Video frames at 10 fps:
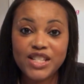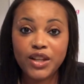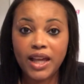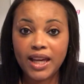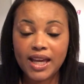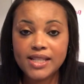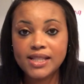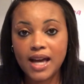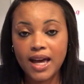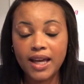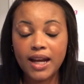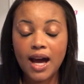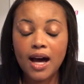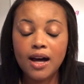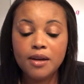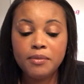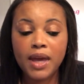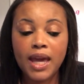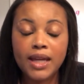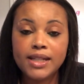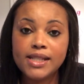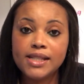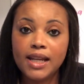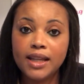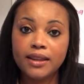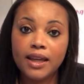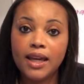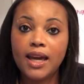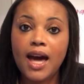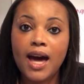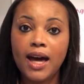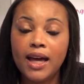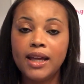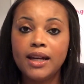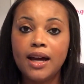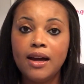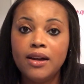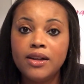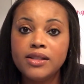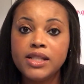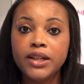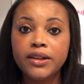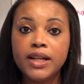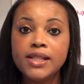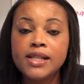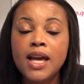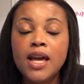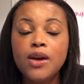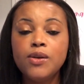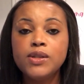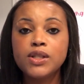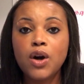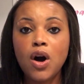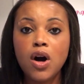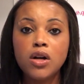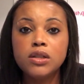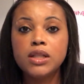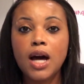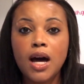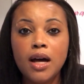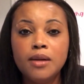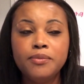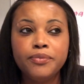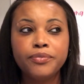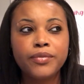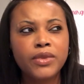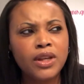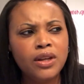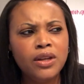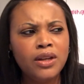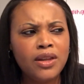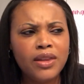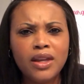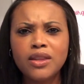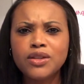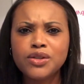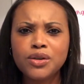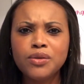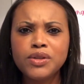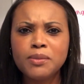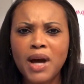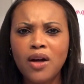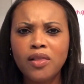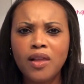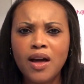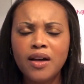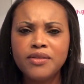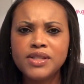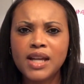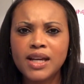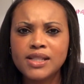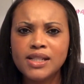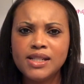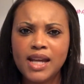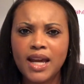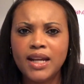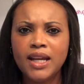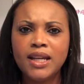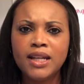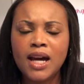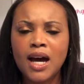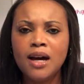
so like I said, Andy Stanley had a series. It was called, I think, The Truth About Love, Sex, and Dating.